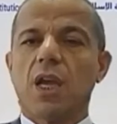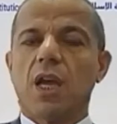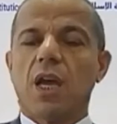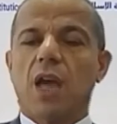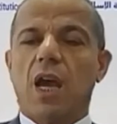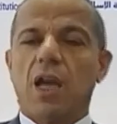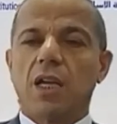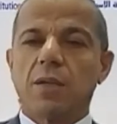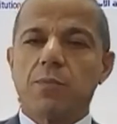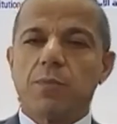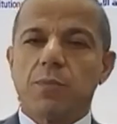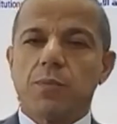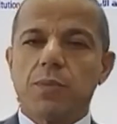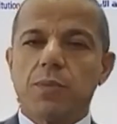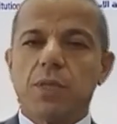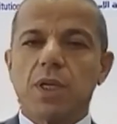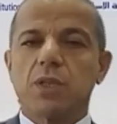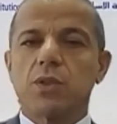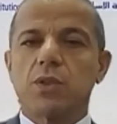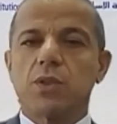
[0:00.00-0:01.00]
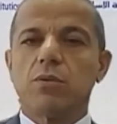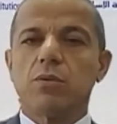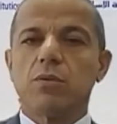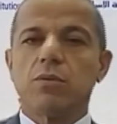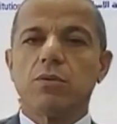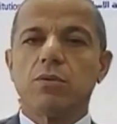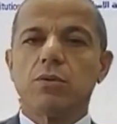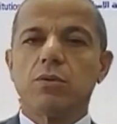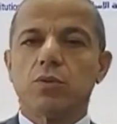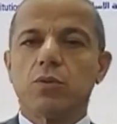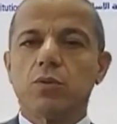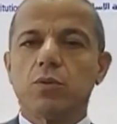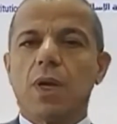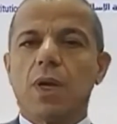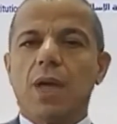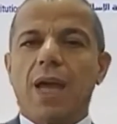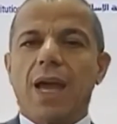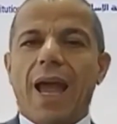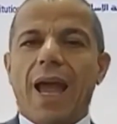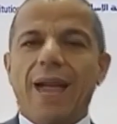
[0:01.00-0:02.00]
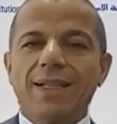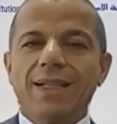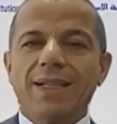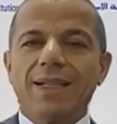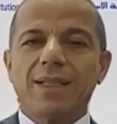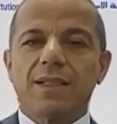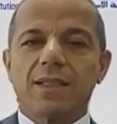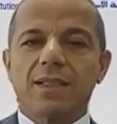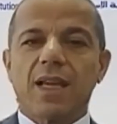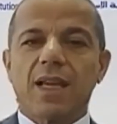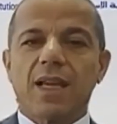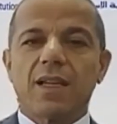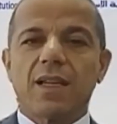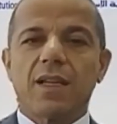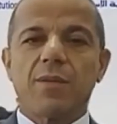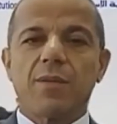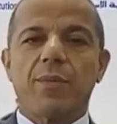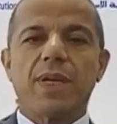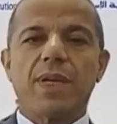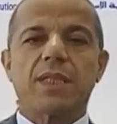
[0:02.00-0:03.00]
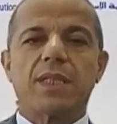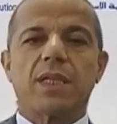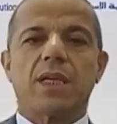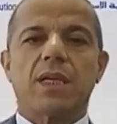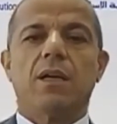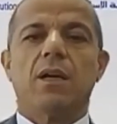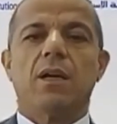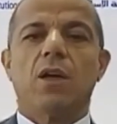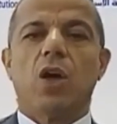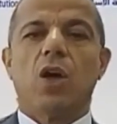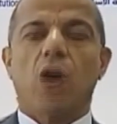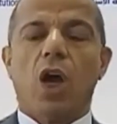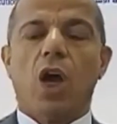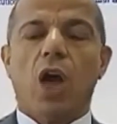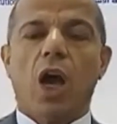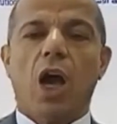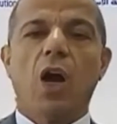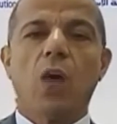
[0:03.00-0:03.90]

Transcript: and to understand better how